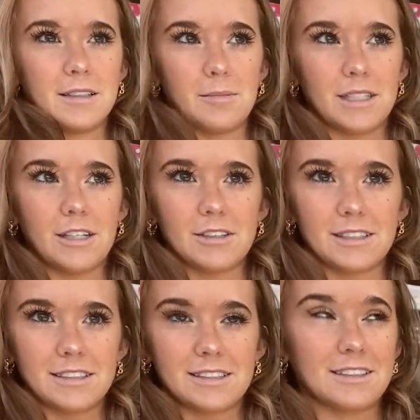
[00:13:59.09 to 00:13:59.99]
My dog is
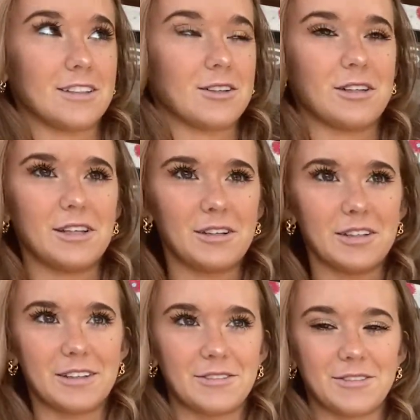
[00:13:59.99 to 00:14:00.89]

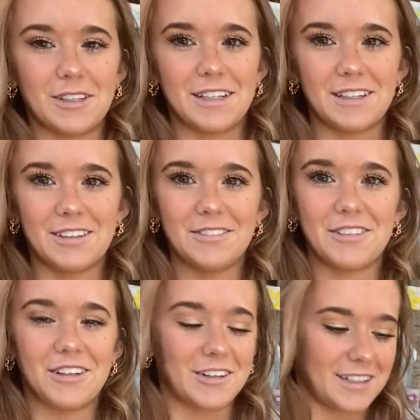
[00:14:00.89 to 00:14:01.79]
literally running all over
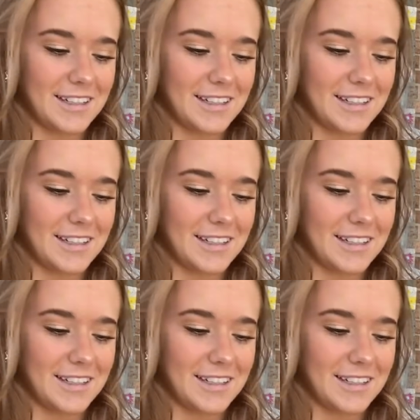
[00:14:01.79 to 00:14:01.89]
the yard.